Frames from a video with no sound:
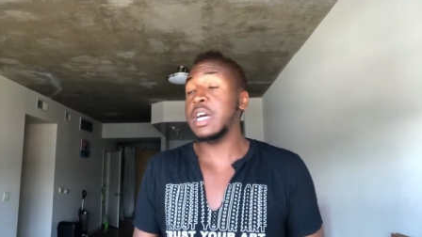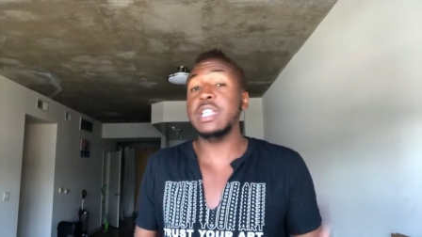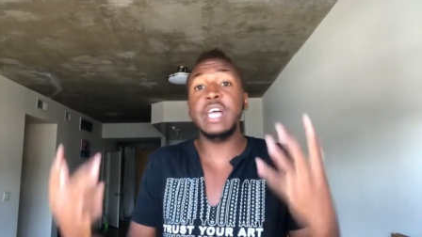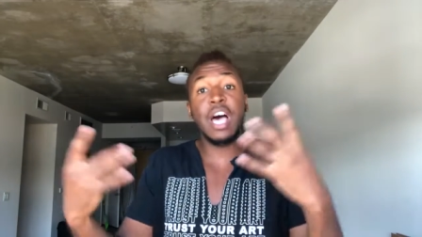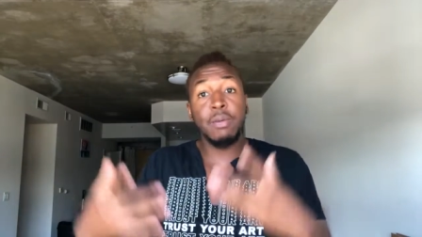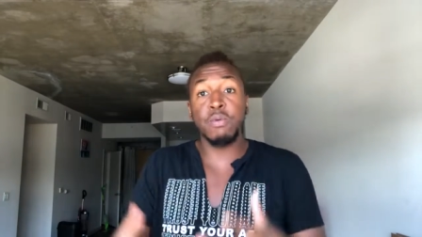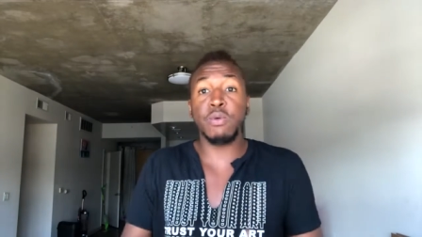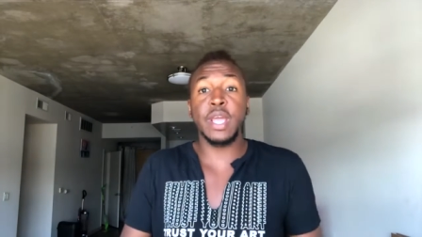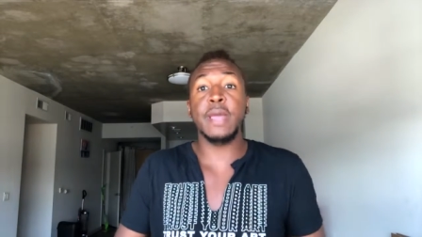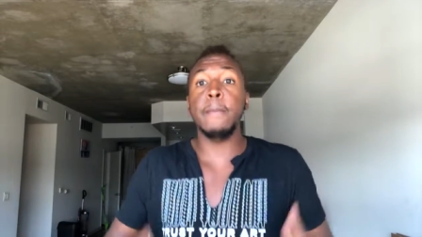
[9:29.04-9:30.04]

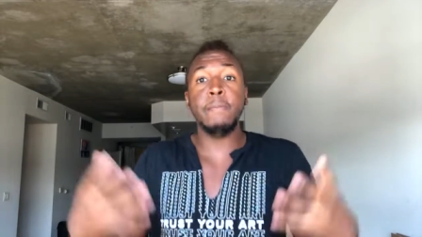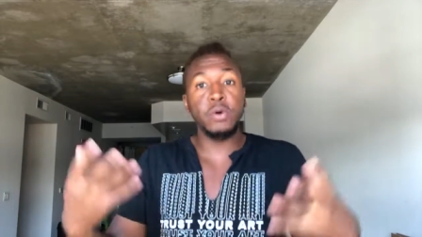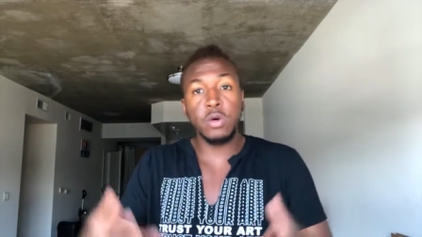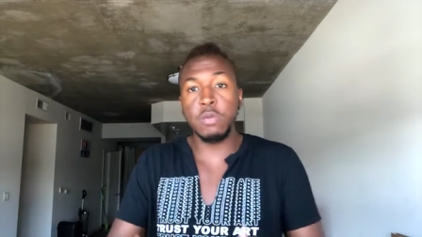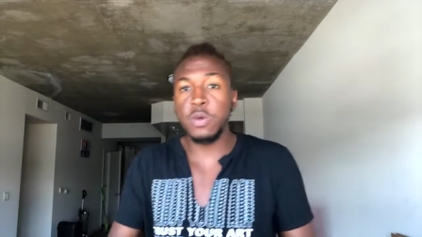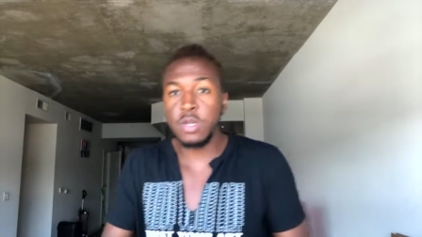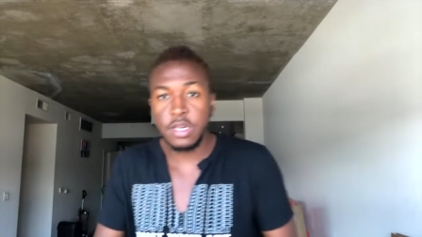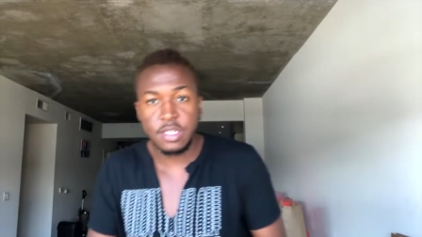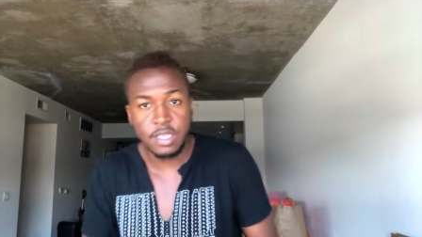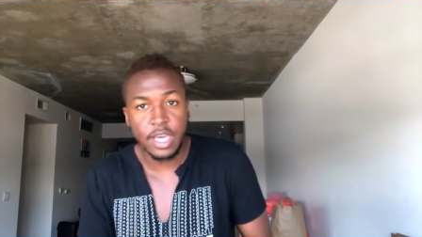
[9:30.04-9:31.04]
collaborate, build
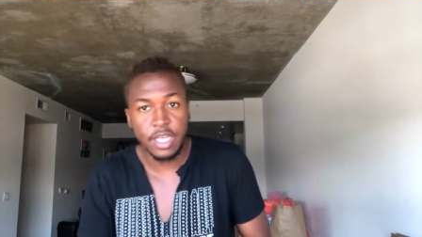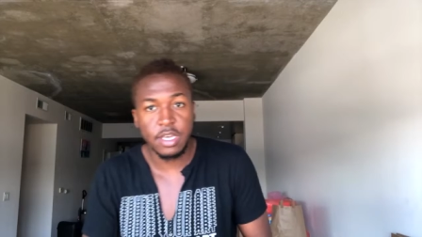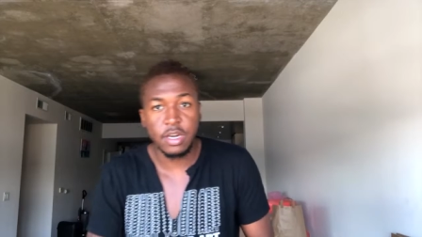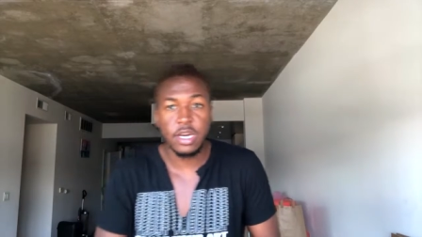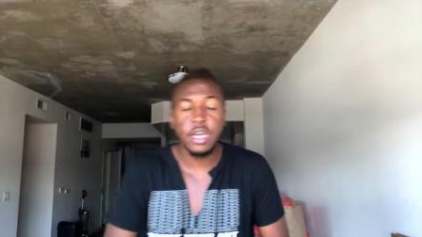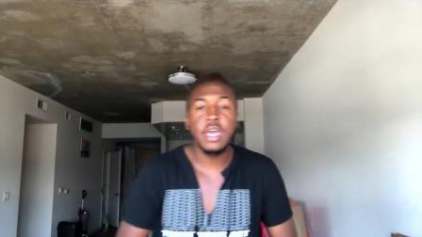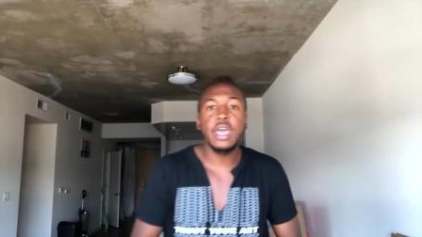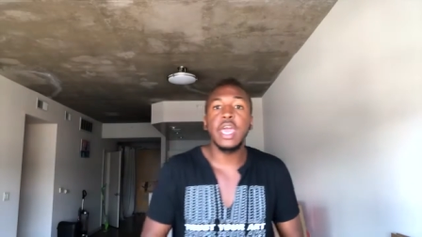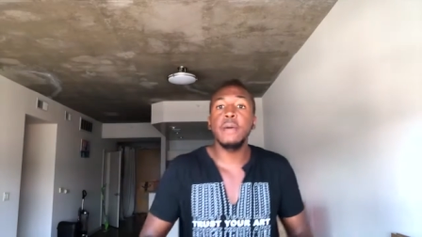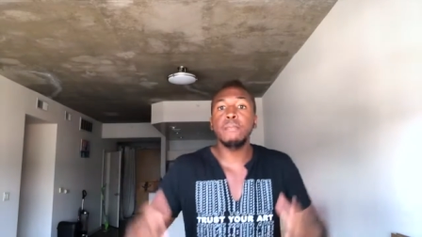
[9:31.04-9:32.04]
communities together,
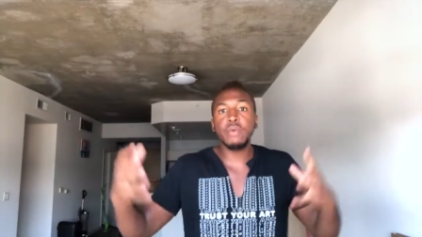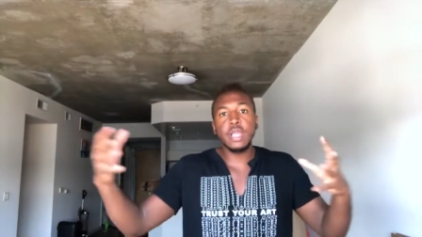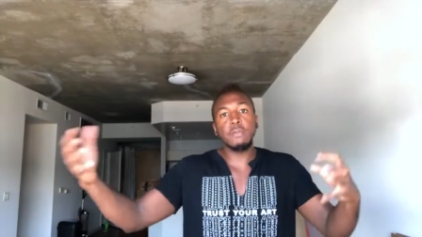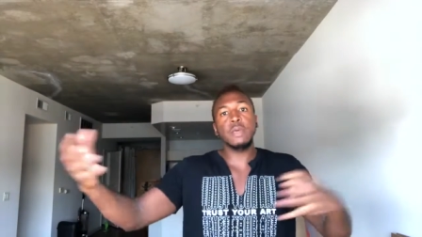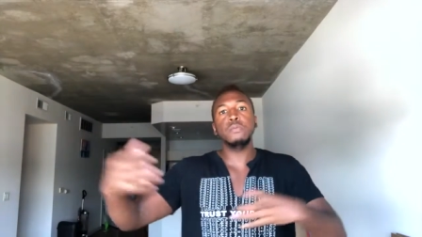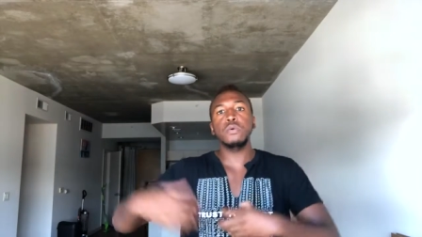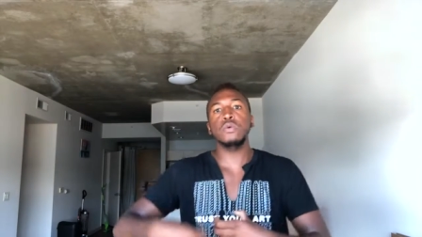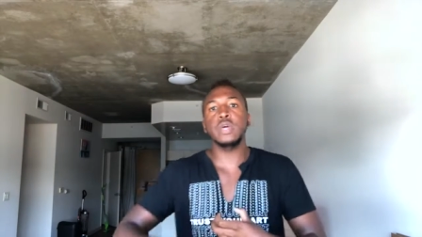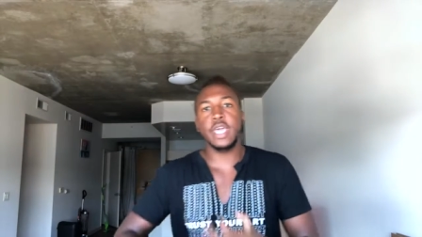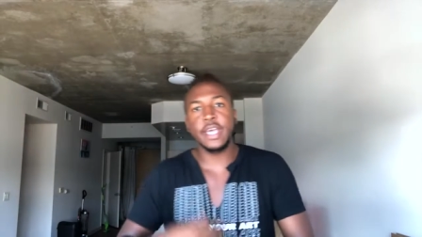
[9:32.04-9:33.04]
and bring
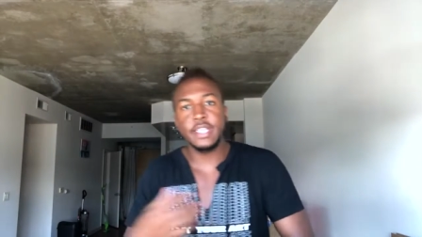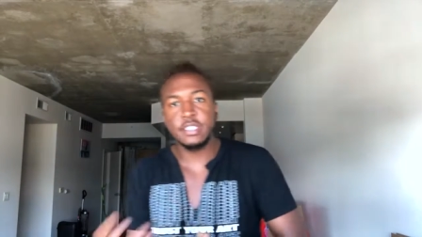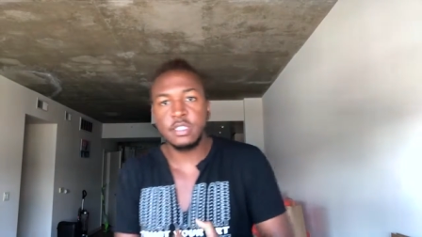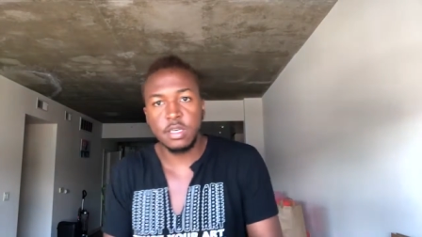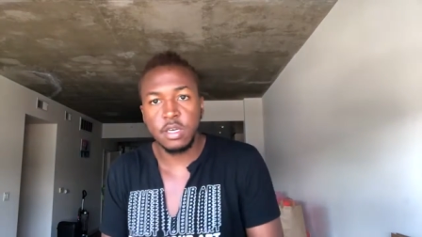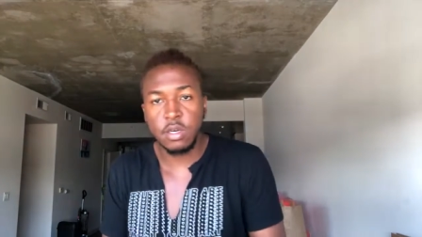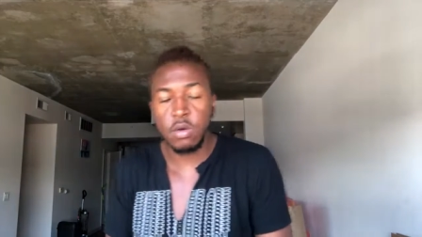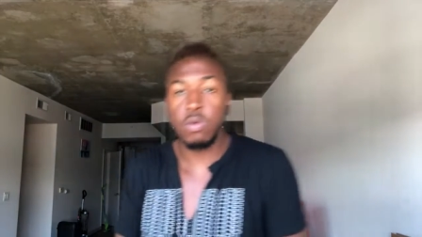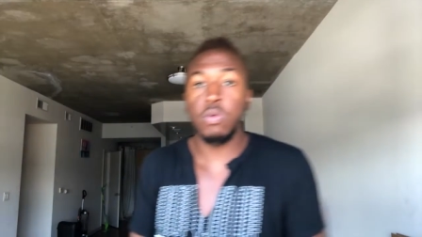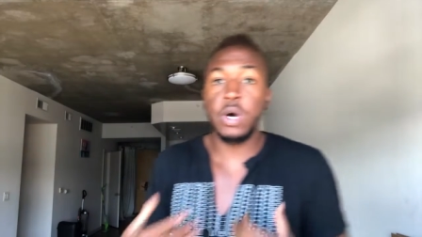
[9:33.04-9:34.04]
people
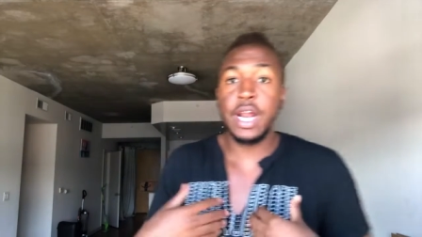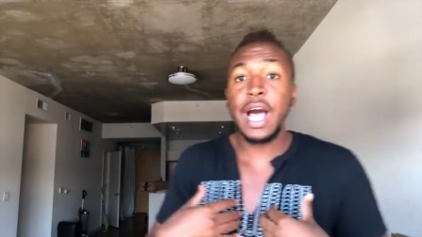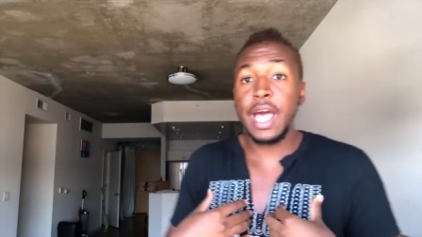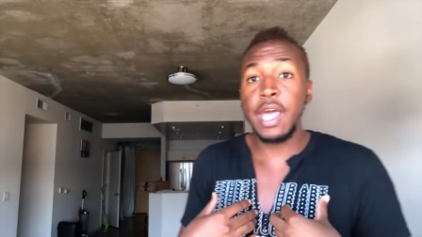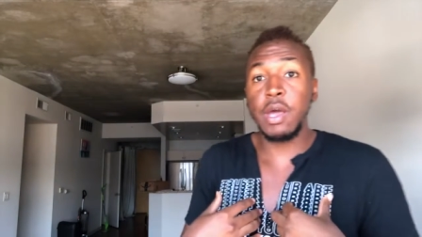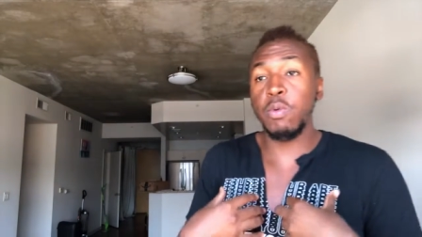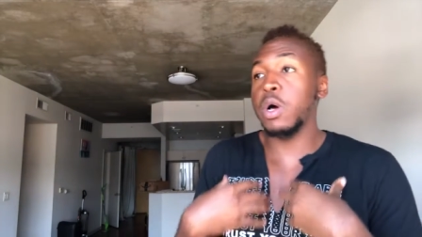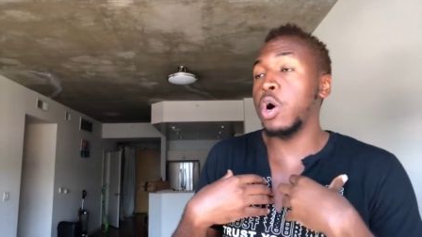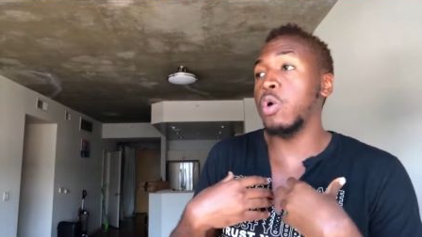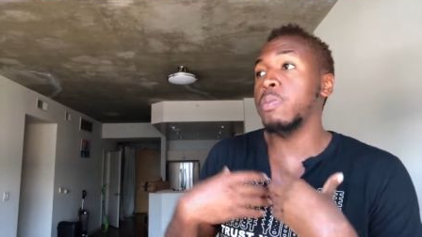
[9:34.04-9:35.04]
into what I
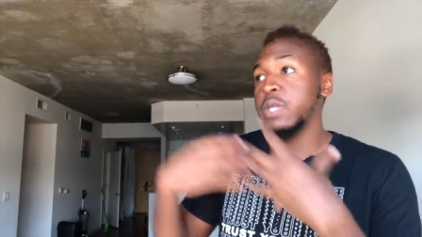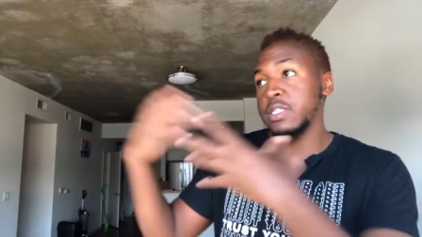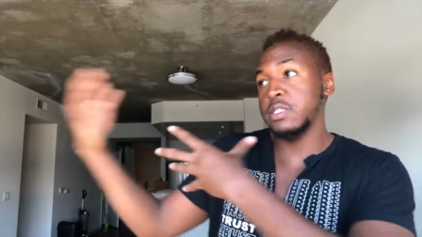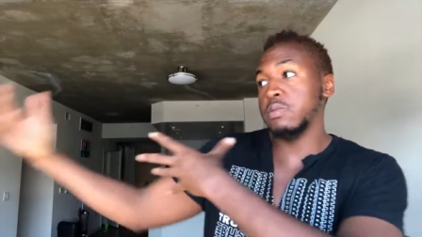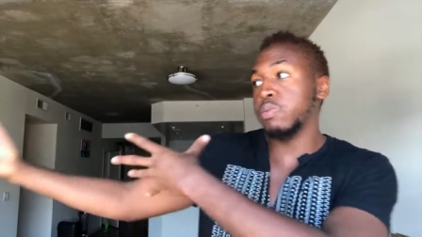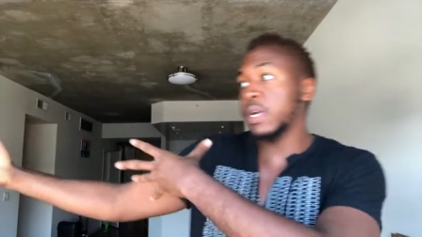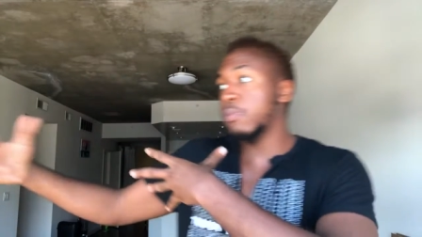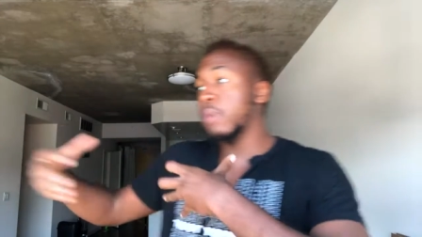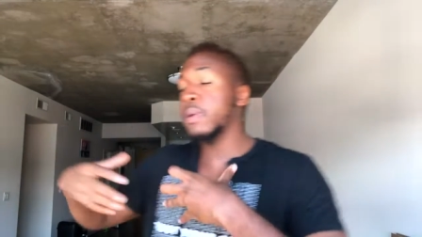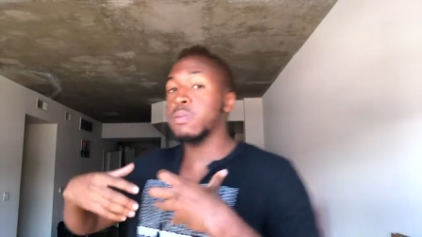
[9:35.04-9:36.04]
would hope is to
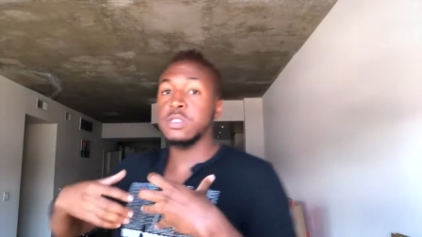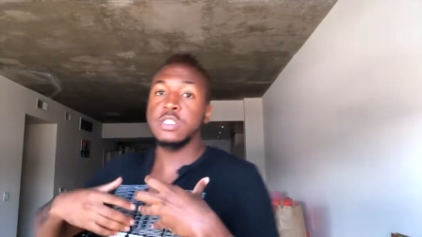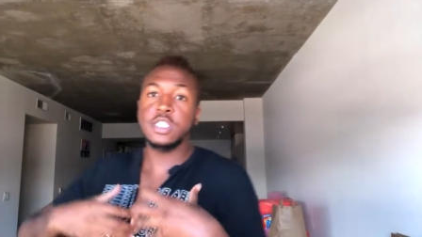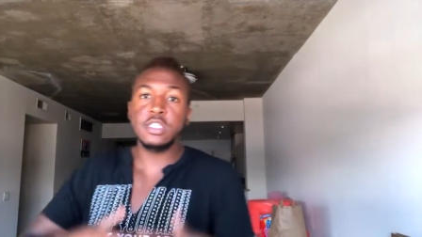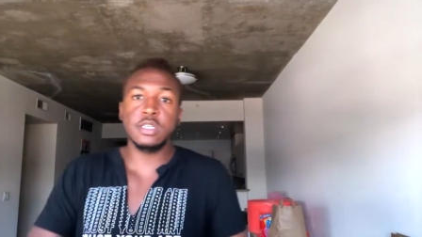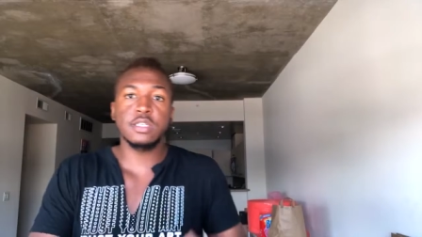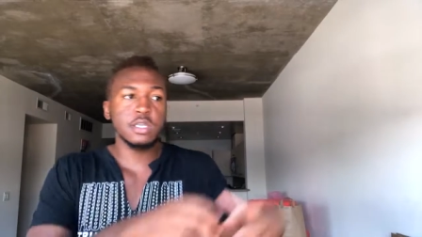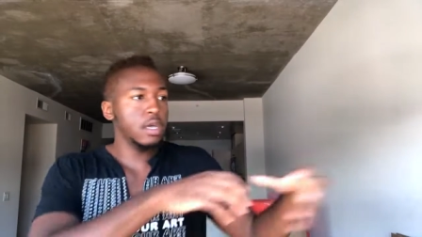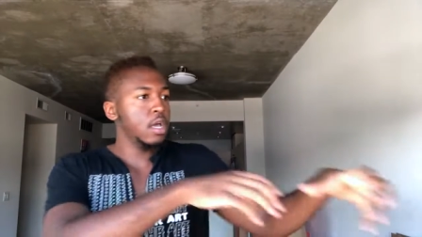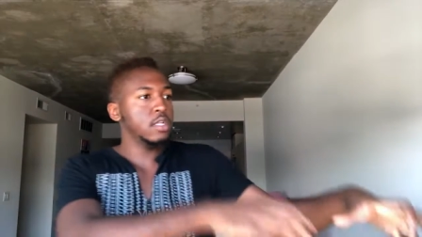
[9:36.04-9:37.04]
bring more people to Jesus,
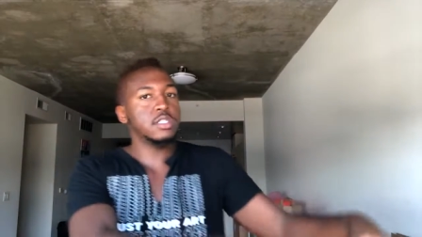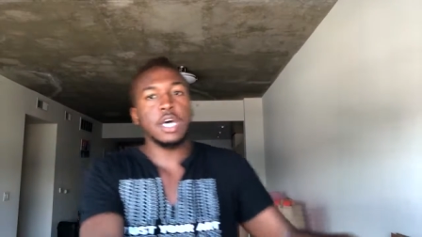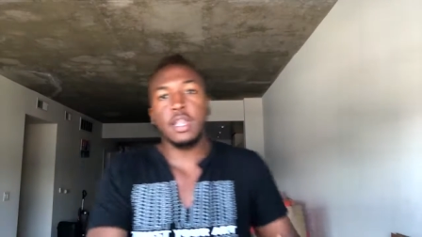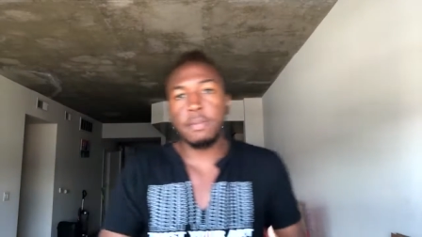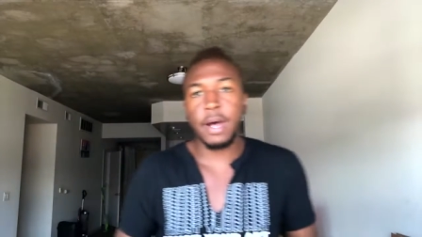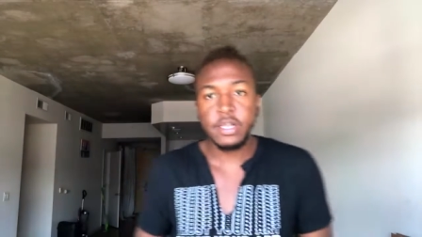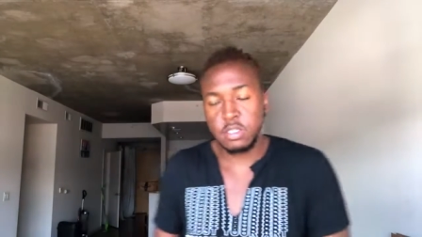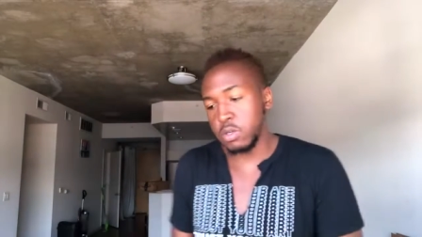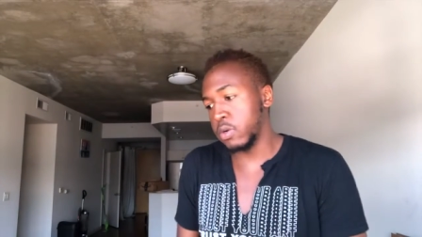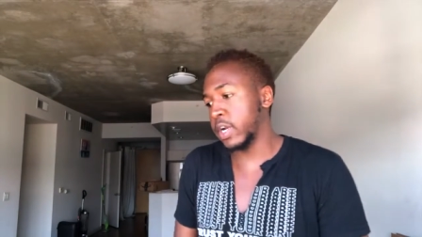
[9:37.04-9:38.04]
telling my
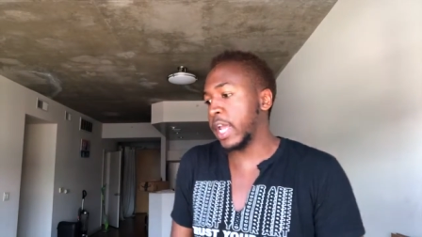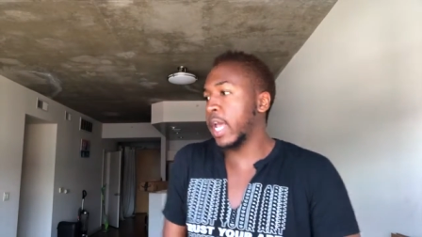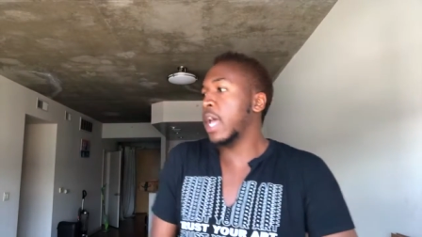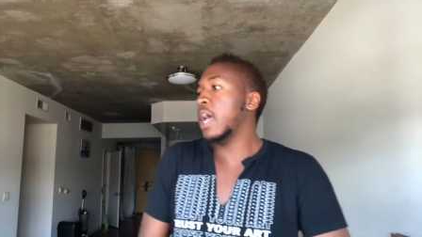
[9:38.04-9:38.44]
story.